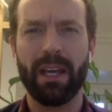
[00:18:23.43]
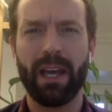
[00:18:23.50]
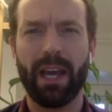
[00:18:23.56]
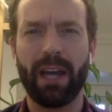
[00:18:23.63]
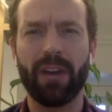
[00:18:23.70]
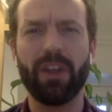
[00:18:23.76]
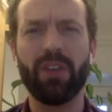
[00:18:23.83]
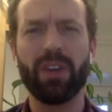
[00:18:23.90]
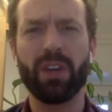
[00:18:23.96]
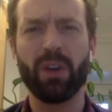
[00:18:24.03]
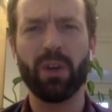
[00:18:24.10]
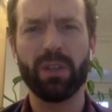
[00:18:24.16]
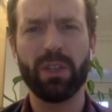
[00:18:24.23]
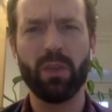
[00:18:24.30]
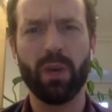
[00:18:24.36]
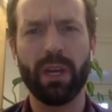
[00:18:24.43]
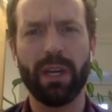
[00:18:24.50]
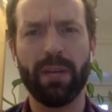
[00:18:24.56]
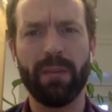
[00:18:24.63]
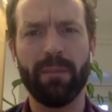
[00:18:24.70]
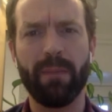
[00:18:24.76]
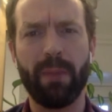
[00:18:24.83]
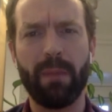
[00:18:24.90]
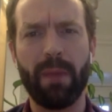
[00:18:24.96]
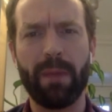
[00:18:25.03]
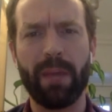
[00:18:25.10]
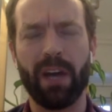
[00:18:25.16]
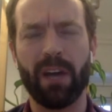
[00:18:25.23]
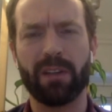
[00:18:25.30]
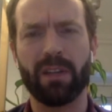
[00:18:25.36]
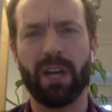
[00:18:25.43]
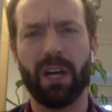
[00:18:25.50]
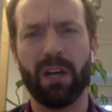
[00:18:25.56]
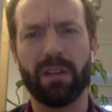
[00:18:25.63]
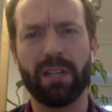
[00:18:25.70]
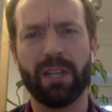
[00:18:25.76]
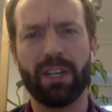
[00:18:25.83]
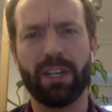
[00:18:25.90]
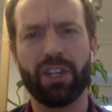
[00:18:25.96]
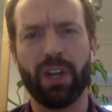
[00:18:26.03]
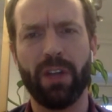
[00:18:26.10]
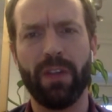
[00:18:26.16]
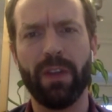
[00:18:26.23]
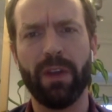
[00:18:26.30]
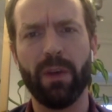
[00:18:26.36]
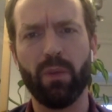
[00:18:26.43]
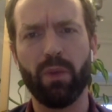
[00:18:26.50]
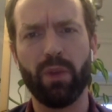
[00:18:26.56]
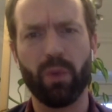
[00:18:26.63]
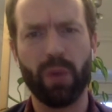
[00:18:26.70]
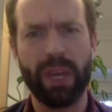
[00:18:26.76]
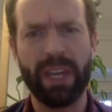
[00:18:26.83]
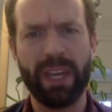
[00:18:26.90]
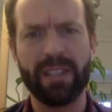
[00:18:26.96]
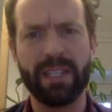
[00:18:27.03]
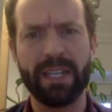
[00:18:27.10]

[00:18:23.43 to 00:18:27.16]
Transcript: I don't know, Nicole, do you want to, maybe I'll touch on the race